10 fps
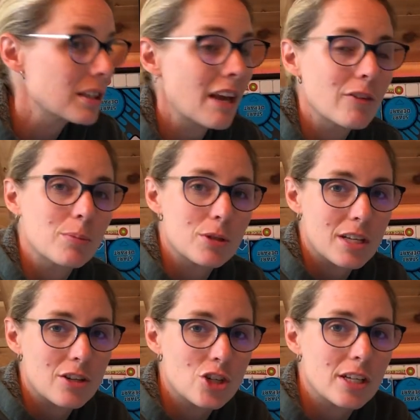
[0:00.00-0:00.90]

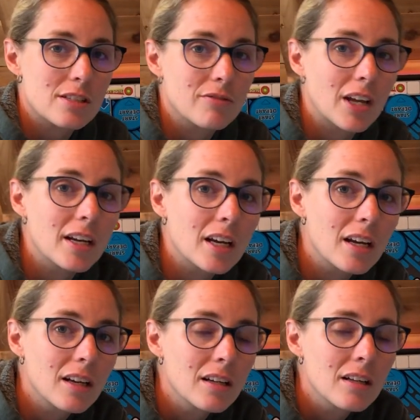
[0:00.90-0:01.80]
11% chance of
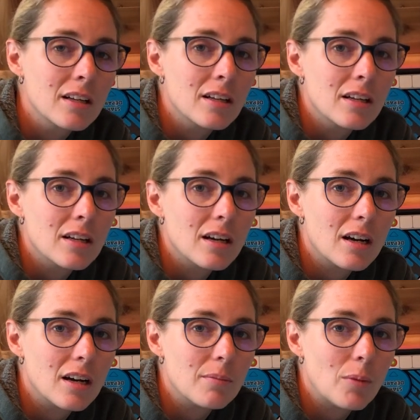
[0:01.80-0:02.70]
getting
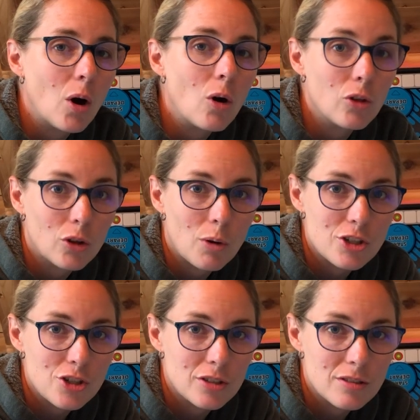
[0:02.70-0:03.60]
all the
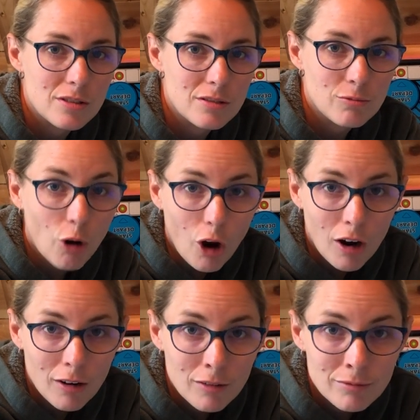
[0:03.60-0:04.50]
questions wrong.
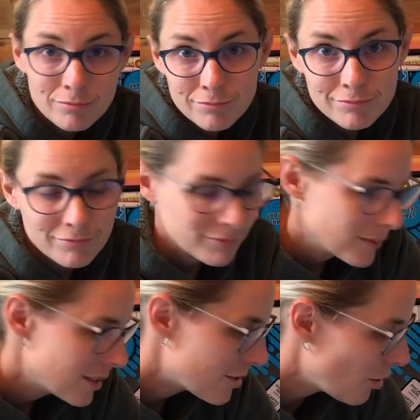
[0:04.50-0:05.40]

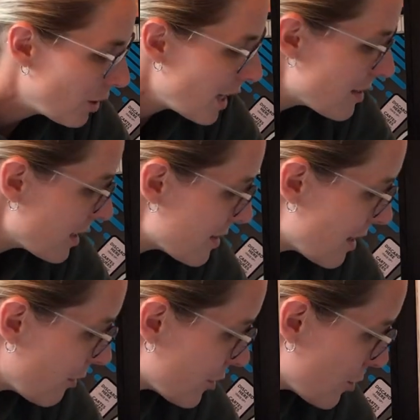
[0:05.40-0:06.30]
So guessing is
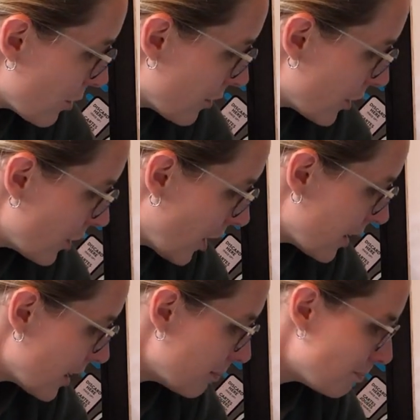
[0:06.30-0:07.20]
never sort of a good
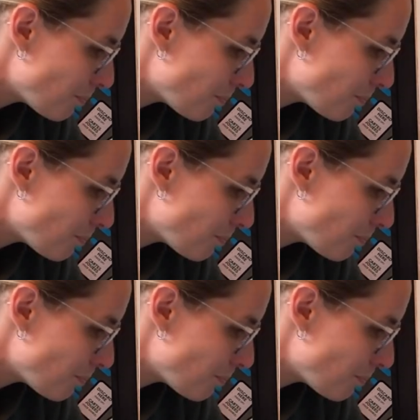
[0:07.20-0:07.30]
idea.